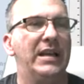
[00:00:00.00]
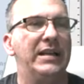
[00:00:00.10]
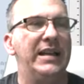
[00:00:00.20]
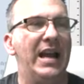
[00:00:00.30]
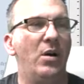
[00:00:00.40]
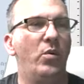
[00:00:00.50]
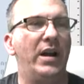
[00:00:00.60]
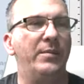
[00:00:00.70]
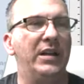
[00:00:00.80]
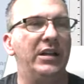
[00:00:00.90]
Now what
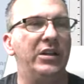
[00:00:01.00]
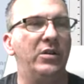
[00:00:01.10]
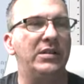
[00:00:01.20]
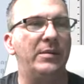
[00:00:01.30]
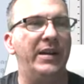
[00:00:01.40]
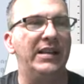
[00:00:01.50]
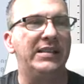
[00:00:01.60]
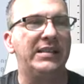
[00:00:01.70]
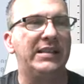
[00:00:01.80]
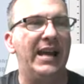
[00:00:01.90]
I'm going to do is I'm going to
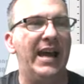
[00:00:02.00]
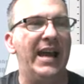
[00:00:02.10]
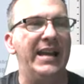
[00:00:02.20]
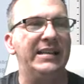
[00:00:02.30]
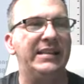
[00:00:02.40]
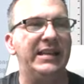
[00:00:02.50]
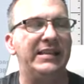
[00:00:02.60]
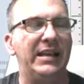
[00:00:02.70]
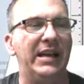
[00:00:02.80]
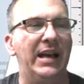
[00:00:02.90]
size
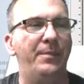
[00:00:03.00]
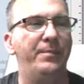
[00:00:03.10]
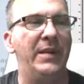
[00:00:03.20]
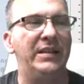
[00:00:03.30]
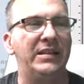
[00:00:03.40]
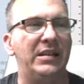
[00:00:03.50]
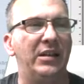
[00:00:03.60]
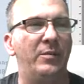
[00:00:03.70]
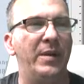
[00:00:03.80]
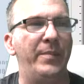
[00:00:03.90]
this up, make this a
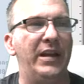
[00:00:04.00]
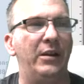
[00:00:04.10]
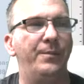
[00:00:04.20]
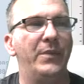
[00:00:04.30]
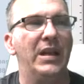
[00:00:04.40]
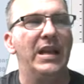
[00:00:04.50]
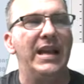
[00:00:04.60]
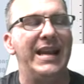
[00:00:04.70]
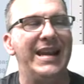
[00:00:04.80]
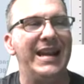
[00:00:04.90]
little bit bigger.
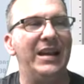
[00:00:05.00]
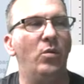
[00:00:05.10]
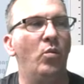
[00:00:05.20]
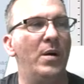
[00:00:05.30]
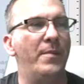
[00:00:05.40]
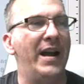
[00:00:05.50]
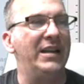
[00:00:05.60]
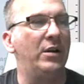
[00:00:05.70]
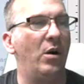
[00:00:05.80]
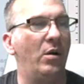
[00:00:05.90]
And what my
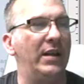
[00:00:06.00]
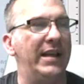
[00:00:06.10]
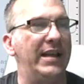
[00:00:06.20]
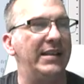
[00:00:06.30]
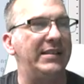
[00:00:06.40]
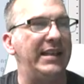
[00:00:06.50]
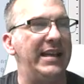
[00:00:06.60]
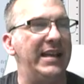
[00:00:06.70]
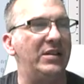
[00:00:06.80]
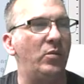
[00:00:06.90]
goal is
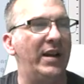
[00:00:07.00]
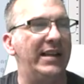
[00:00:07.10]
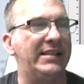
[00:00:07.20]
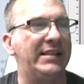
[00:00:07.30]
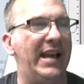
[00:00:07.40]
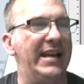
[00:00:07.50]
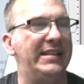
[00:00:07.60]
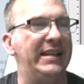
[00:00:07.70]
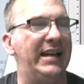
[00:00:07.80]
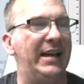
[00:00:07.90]
when I size
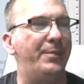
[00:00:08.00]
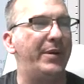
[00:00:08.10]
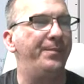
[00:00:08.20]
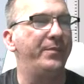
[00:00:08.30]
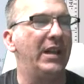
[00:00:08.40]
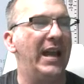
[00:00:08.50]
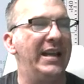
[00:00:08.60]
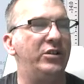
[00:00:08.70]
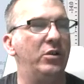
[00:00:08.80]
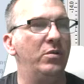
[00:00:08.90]
it up, I
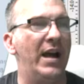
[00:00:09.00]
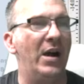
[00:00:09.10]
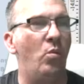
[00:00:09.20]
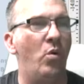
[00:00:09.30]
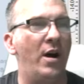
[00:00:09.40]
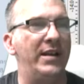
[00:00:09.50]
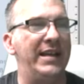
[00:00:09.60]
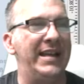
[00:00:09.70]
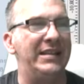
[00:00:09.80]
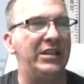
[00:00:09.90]
do not want
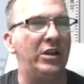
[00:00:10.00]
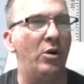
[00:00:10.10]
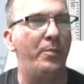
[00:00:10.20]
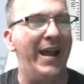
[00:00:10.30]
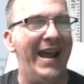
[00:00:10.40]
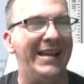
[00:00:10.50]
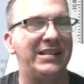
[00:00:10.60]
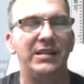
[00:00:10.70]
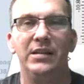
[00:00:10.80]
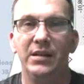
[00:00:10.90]
it to go
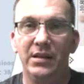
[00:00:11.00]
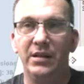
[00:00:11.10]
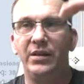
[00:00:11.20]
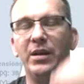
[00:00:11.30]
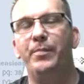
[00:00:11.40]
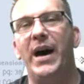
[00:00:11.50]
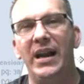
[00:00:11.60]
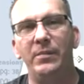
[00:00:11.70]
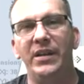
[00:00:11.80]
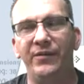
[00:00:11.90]
past the
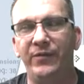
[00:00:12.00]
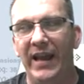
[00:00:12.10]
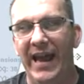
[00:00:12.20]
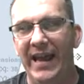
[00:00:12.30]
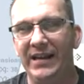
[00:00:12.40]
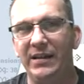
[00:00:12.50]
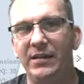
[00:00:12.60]
bottom of the flag.